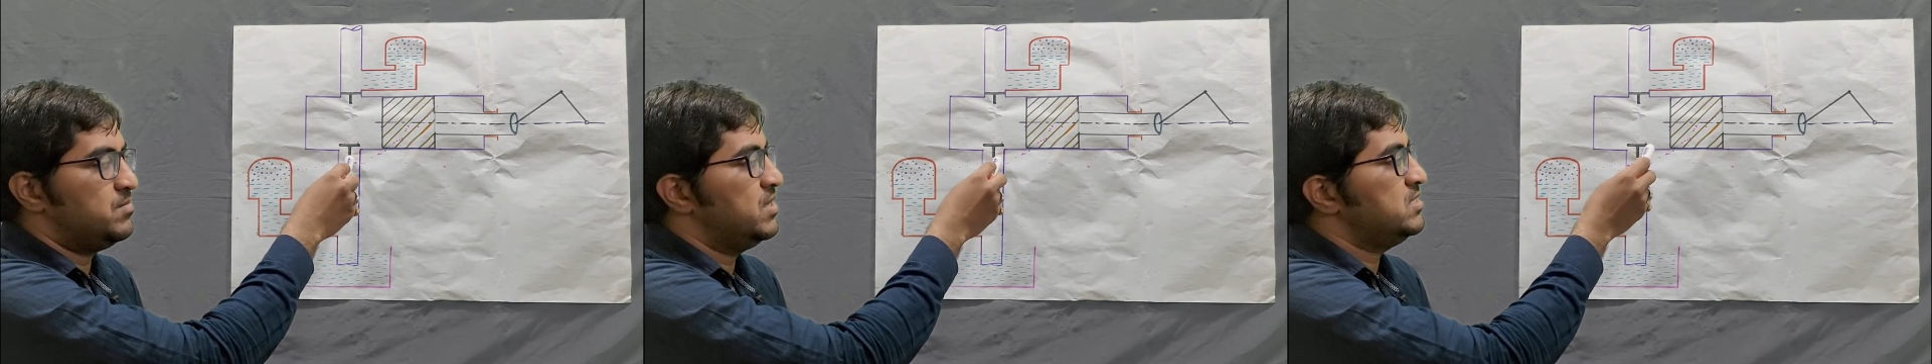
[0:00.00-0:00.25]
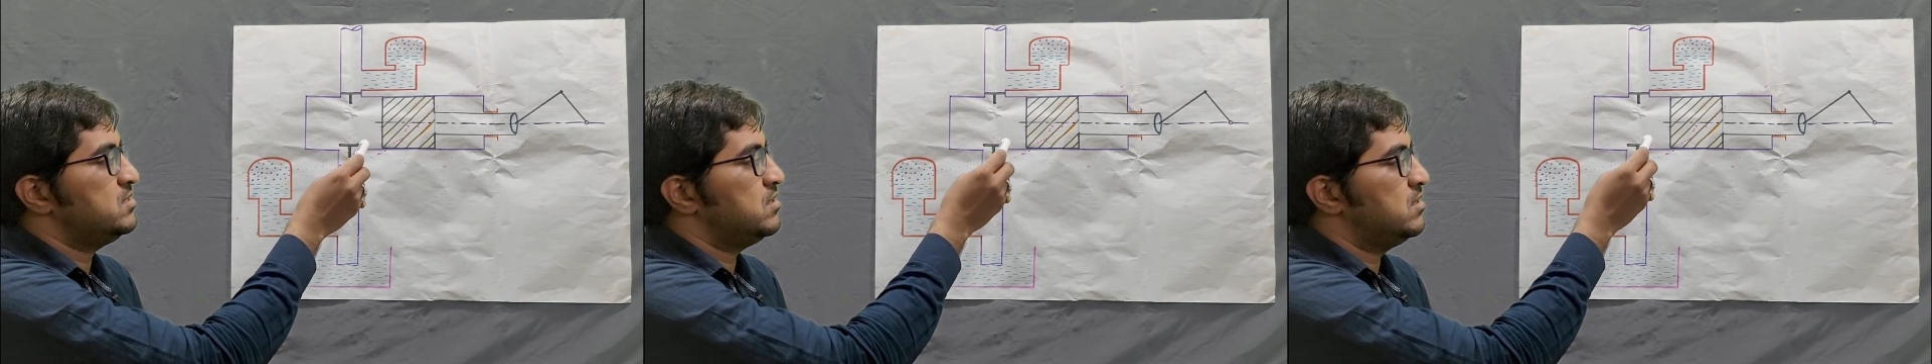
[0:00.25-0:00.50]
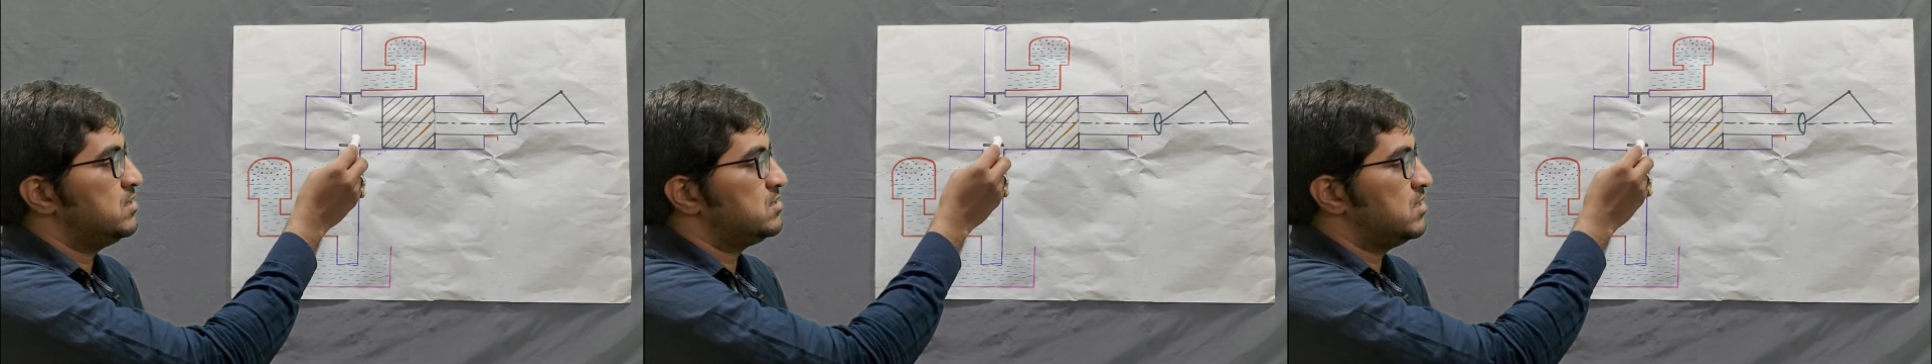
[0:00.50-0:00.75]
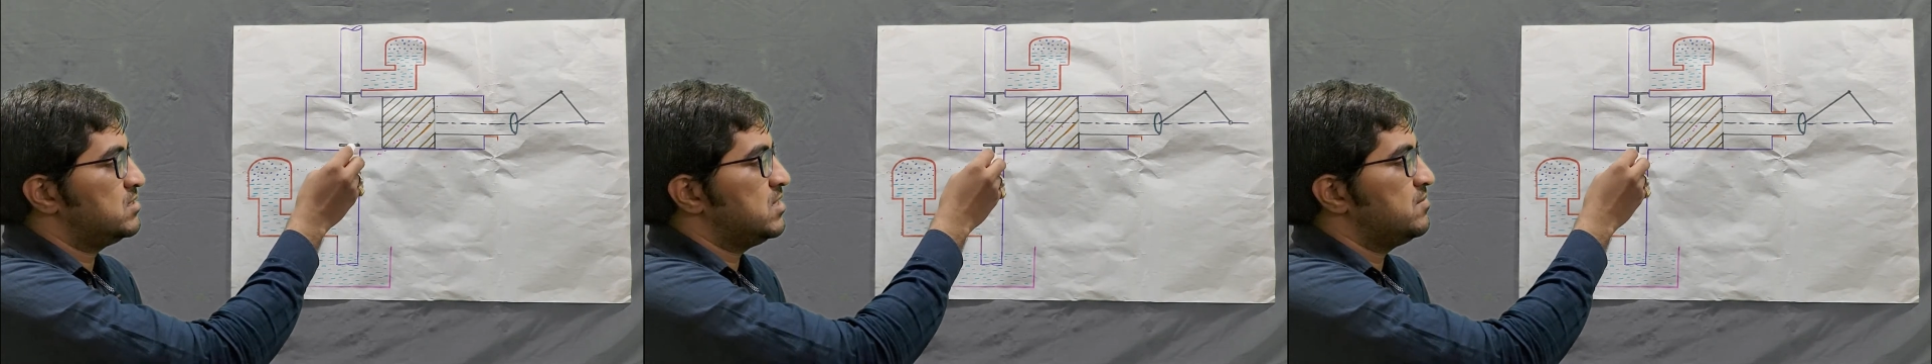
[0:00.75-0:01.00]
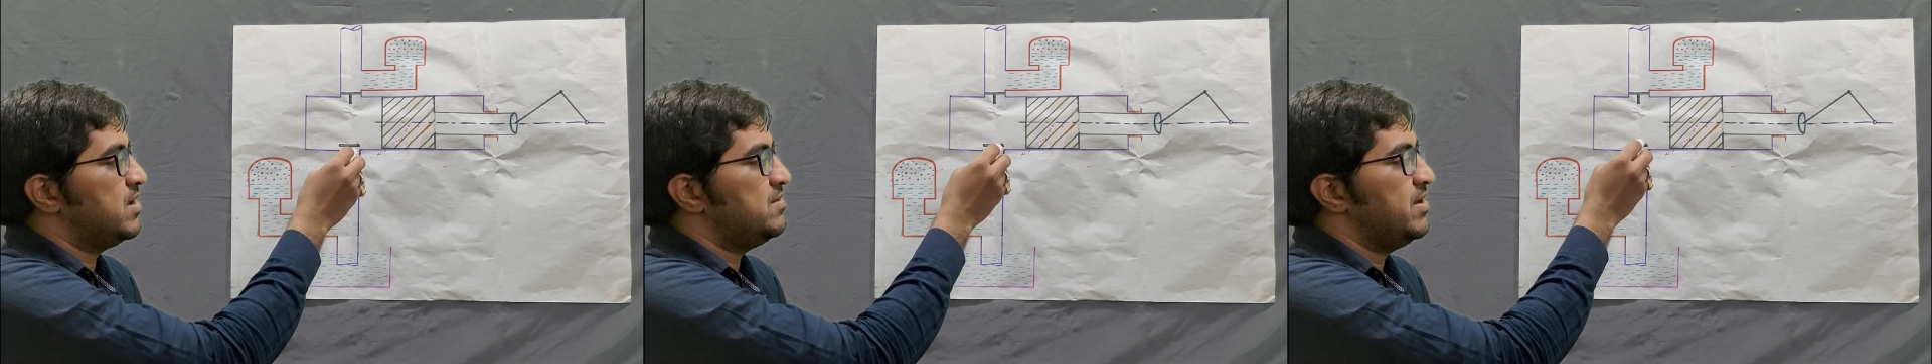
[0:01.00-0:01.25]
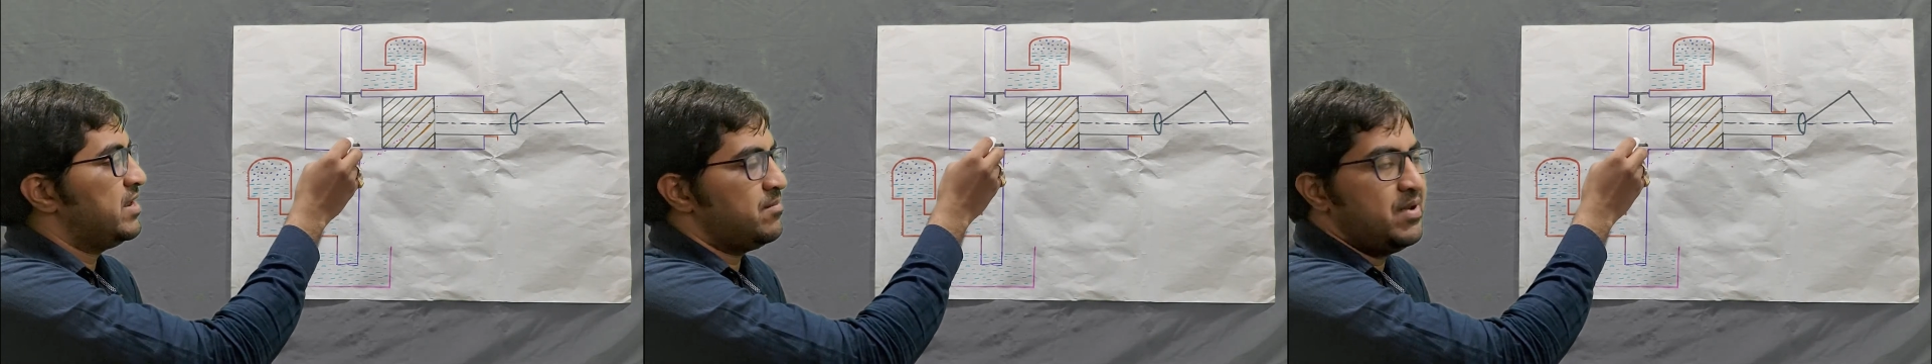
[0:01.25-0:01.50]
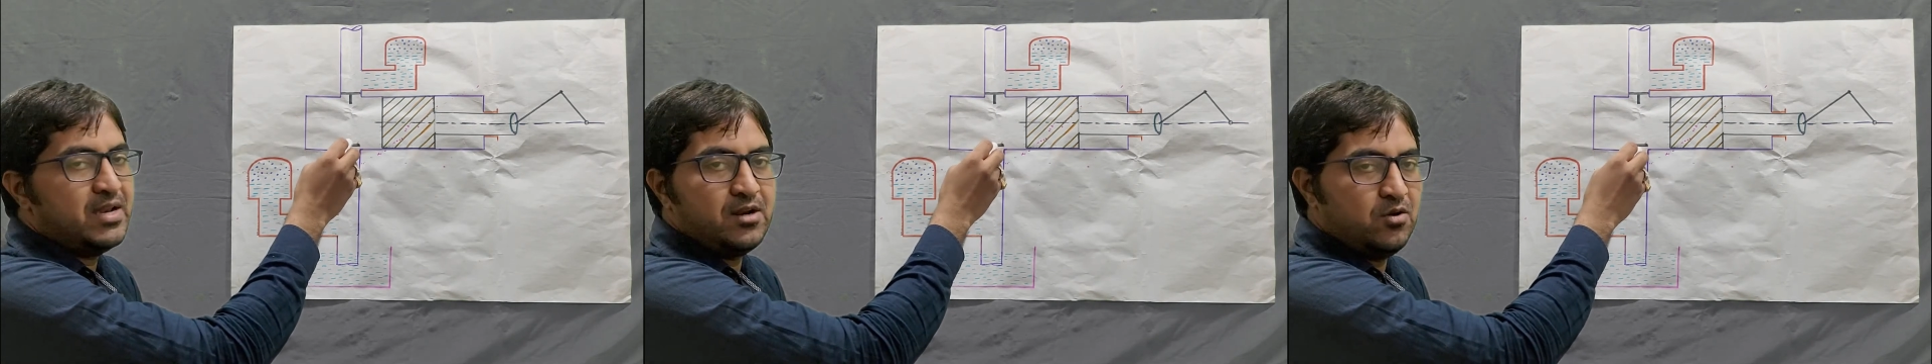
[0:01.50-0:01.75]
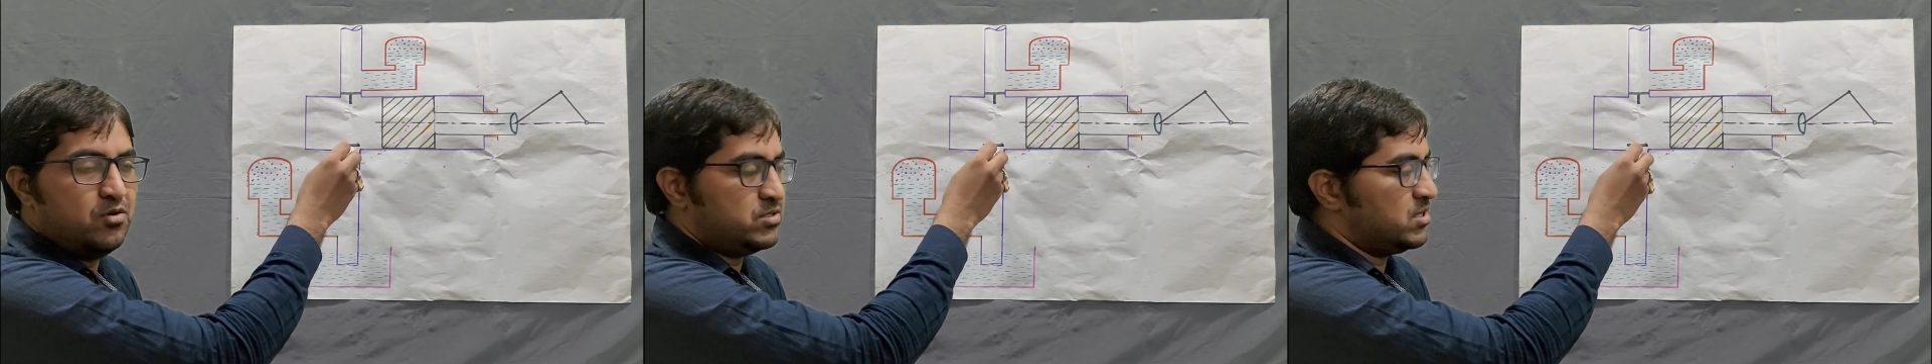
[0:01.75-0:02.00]
means suction valve will
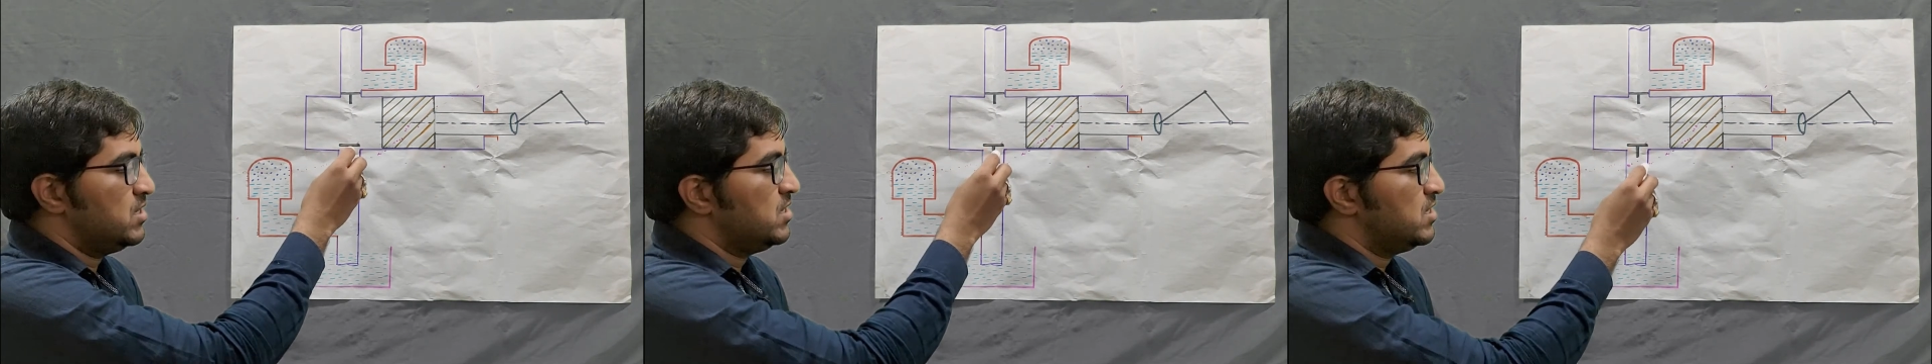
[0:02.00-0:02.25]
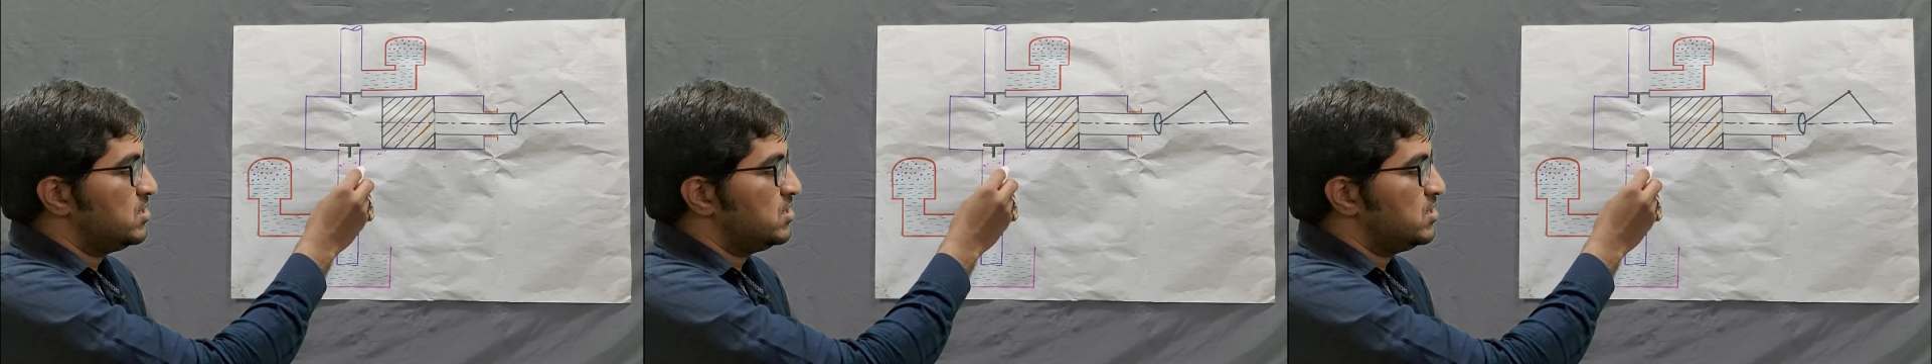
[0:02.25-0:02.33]
remain closed.